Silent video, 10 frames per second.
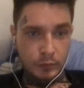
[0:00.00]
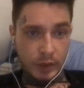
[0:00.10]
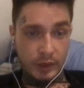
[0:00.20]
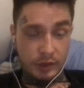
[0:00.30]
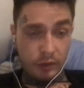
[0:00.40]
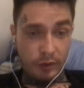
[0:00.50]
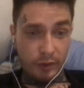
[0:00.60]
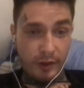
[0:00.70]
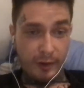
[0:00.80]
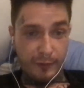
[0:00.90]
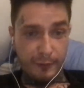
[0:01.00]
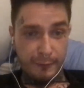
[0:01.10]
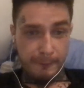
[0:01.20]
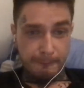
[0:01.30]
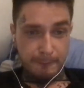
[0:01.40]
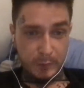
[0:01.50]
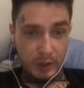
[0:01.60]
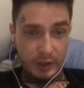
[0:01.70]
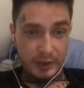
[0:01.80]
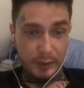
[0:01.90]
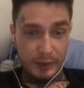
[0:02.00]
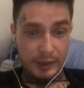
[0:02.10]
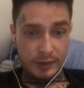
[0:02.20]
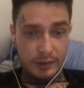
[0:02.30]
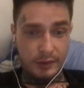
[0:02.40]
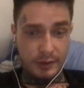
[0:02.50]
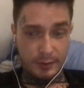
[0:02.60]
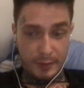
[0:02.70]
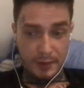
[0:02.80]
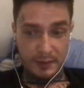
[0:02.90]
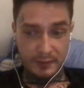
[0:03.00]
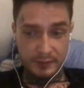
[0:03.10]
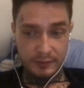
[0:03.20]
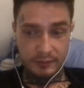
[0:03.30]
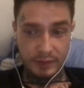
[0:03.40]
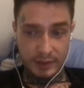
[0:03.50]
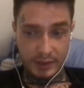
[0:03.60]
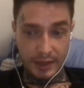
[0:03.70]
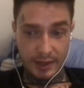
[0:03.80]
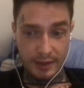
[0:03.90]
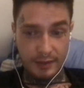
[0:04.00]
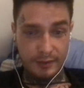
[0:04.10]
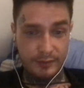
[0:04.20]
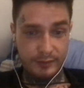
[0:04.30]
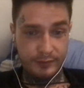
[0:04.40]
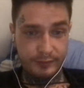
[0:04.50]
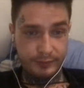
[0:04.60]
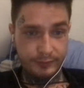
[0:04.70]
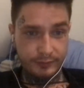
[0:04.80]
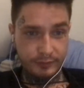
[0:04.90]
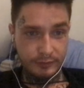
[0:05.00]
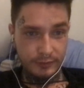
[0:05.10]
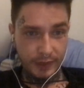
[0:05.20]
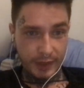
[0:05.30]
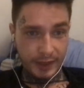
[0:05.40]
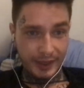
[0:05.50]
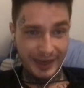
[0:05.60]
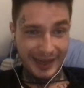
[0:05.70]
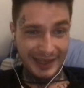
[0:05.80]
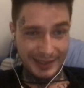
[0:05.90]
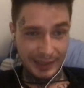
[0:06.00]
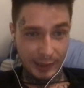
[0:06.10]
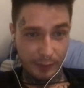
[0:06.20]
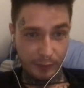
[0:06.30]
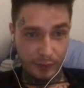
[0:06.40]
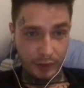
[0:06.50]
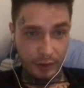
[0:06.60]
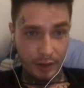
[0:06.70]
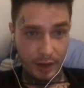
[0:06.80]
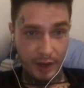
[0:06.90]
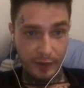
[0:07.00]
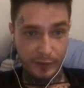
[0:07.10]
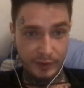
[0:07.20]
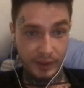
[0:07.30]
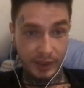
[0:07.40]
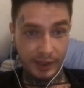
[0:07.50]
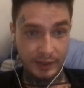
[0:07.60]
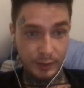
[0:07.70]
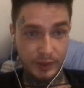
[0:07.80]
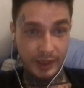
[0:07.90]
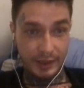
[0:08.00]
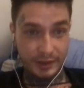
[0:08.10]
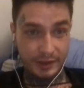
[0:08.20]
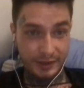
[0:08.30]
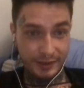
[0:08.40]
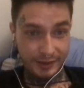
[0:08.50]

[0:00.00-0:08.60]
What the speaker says: And sooner enough, you'll get some attention, trust me. Because I did it nonstop for a year and a half until I got some attention.